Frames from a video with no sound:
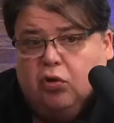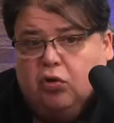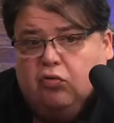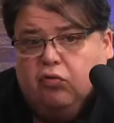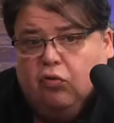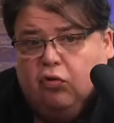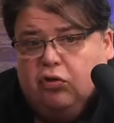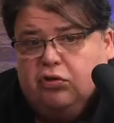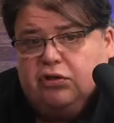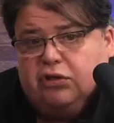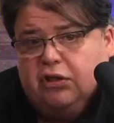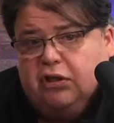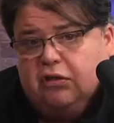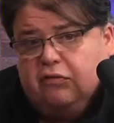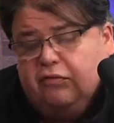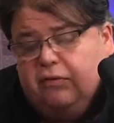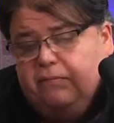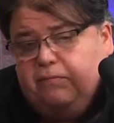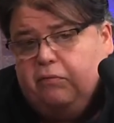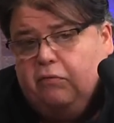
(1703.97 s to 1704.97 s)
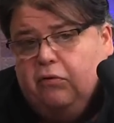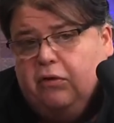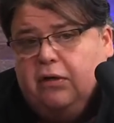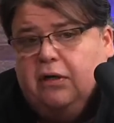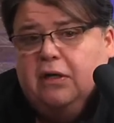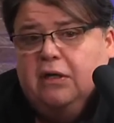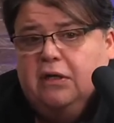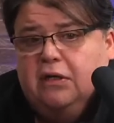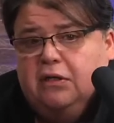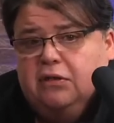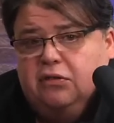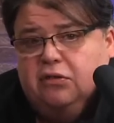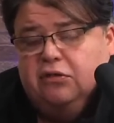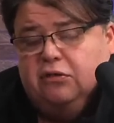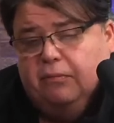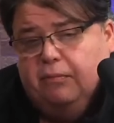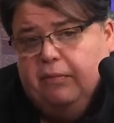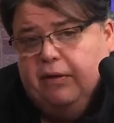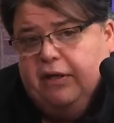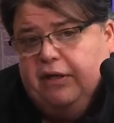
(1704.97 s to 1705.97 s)
a cross-sale report to
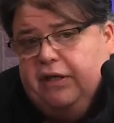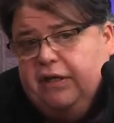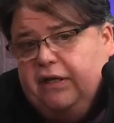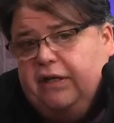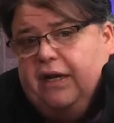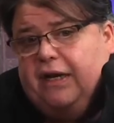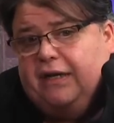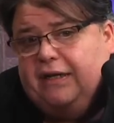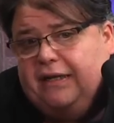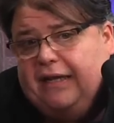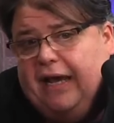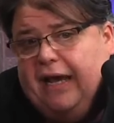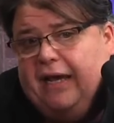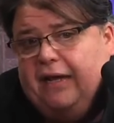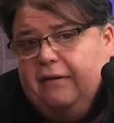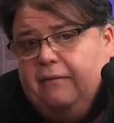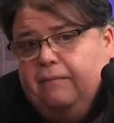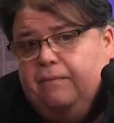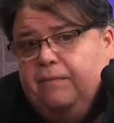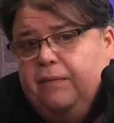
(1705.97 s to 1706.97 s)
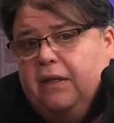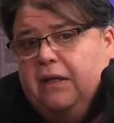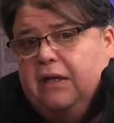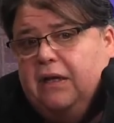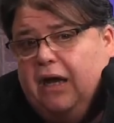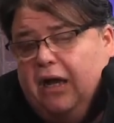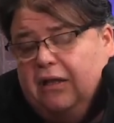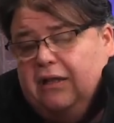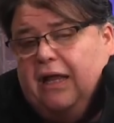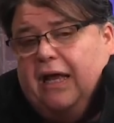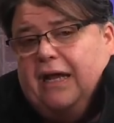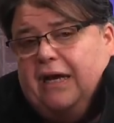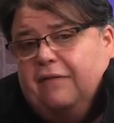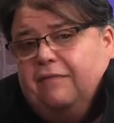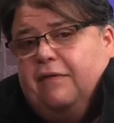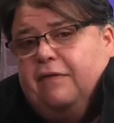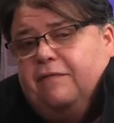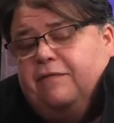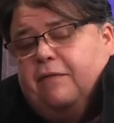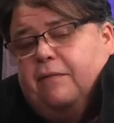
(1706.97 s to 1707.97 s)
Dominion and get a lot
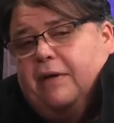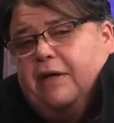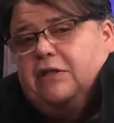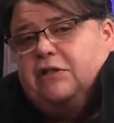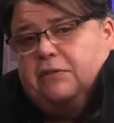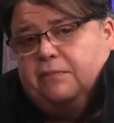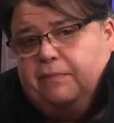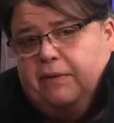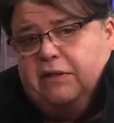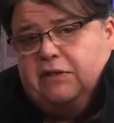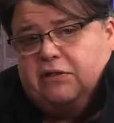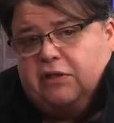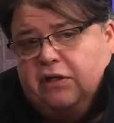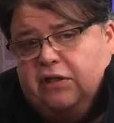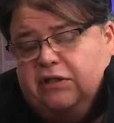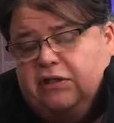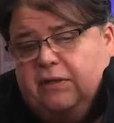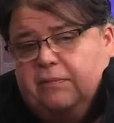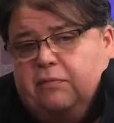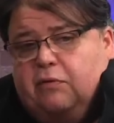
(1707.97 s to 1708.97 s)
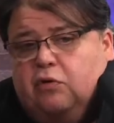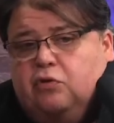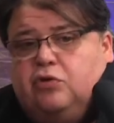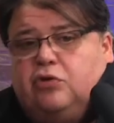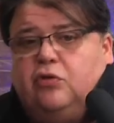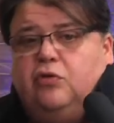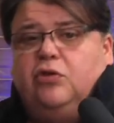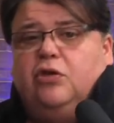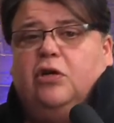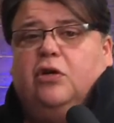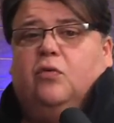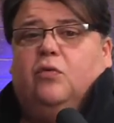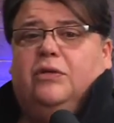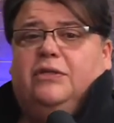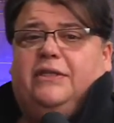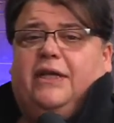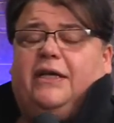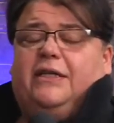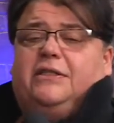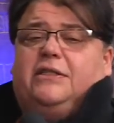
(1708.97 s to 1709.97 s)
of information based on the zip code. So, you know,
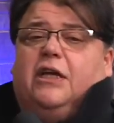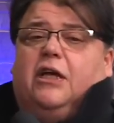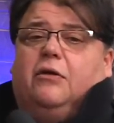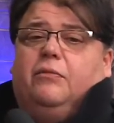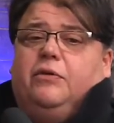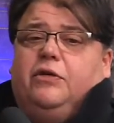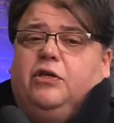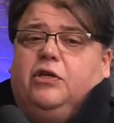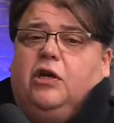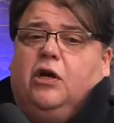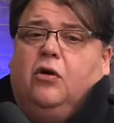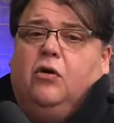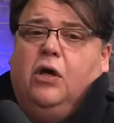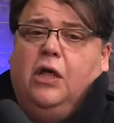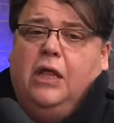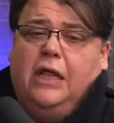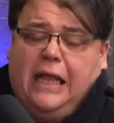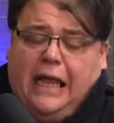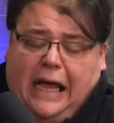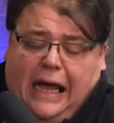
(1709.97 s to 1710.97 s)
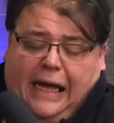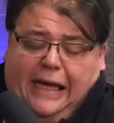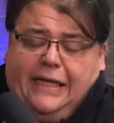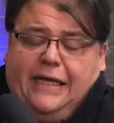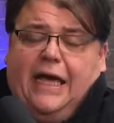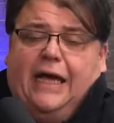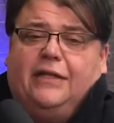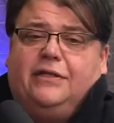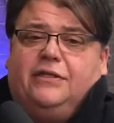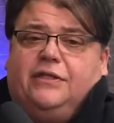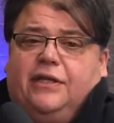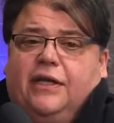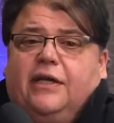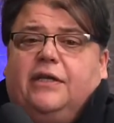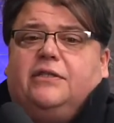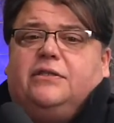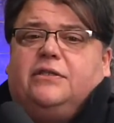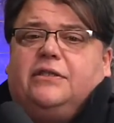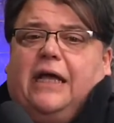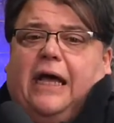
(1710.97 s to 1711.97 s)
when they tell me, you know, I got
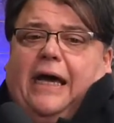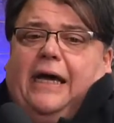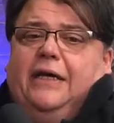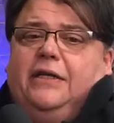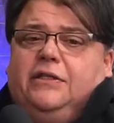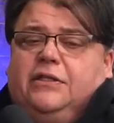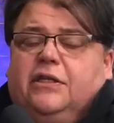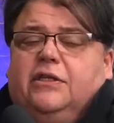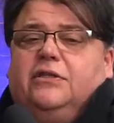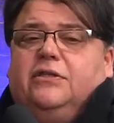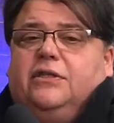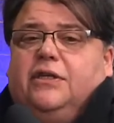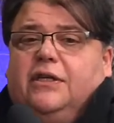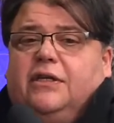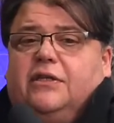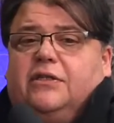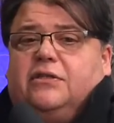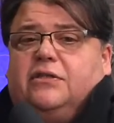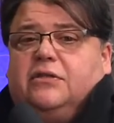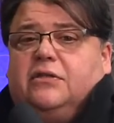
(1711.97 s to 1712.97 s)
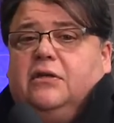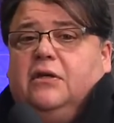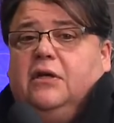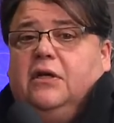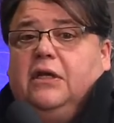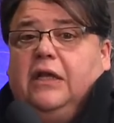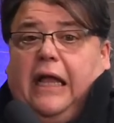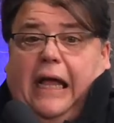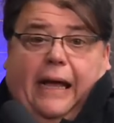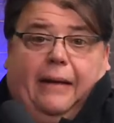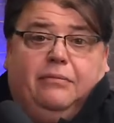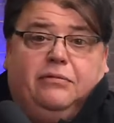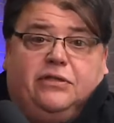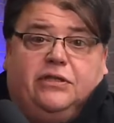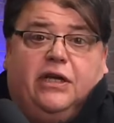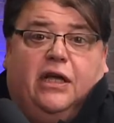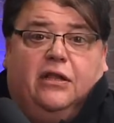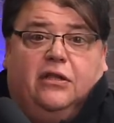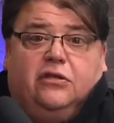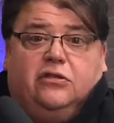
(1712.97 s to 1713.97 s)
this, I did this, I'm
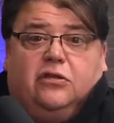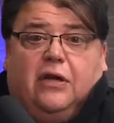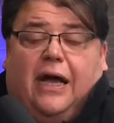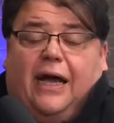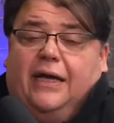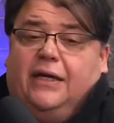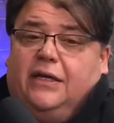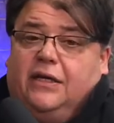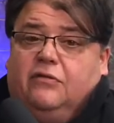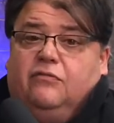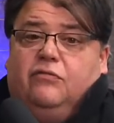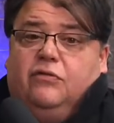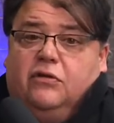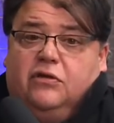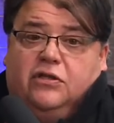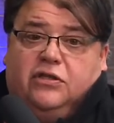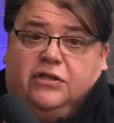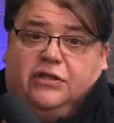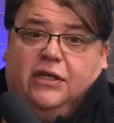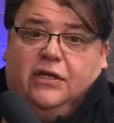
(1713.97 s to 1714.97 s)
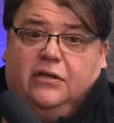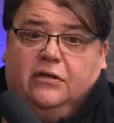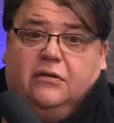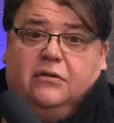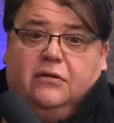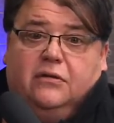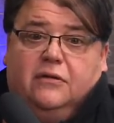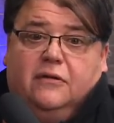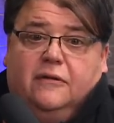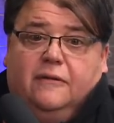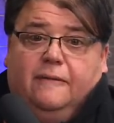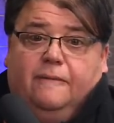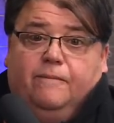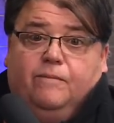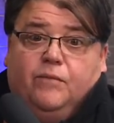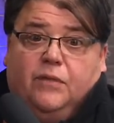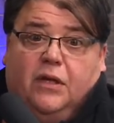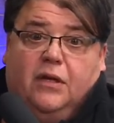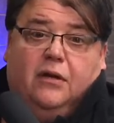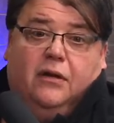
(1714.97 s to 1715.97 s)
selling, so I can really see.
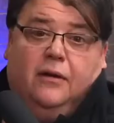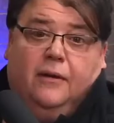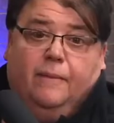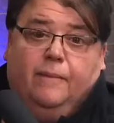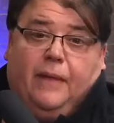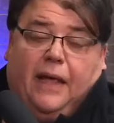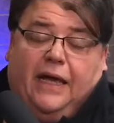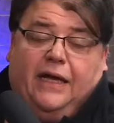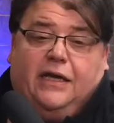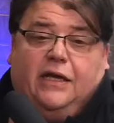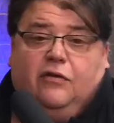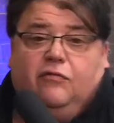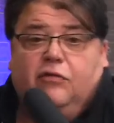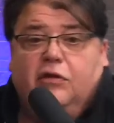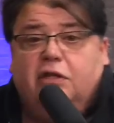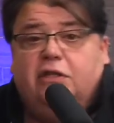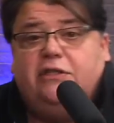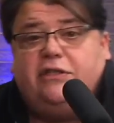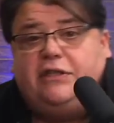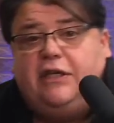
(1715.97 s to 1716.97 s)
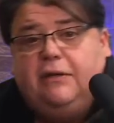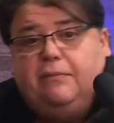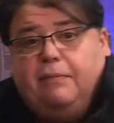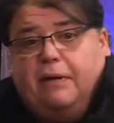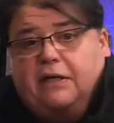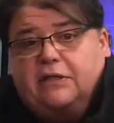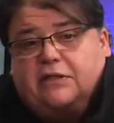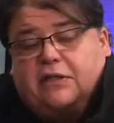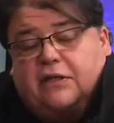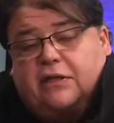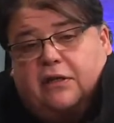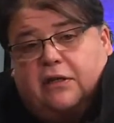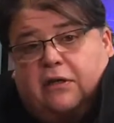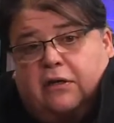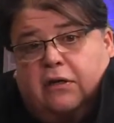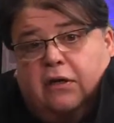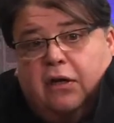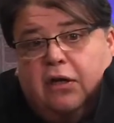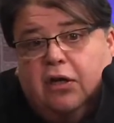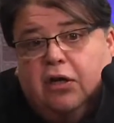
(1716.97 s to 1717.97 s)
I can really see based on
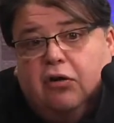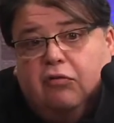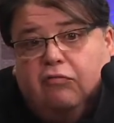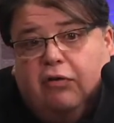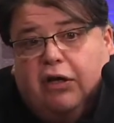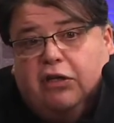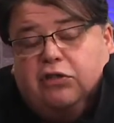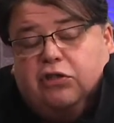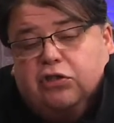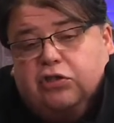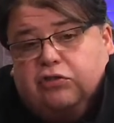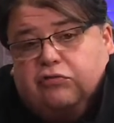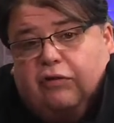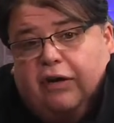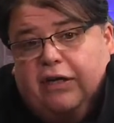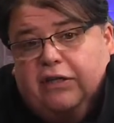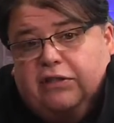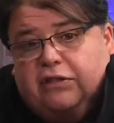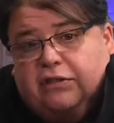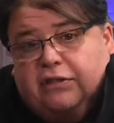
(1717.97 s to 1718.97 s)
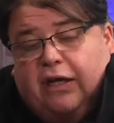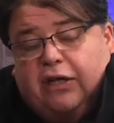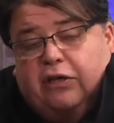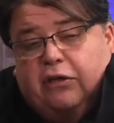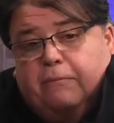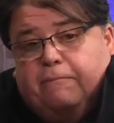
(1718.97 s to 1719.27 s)
the registration that you're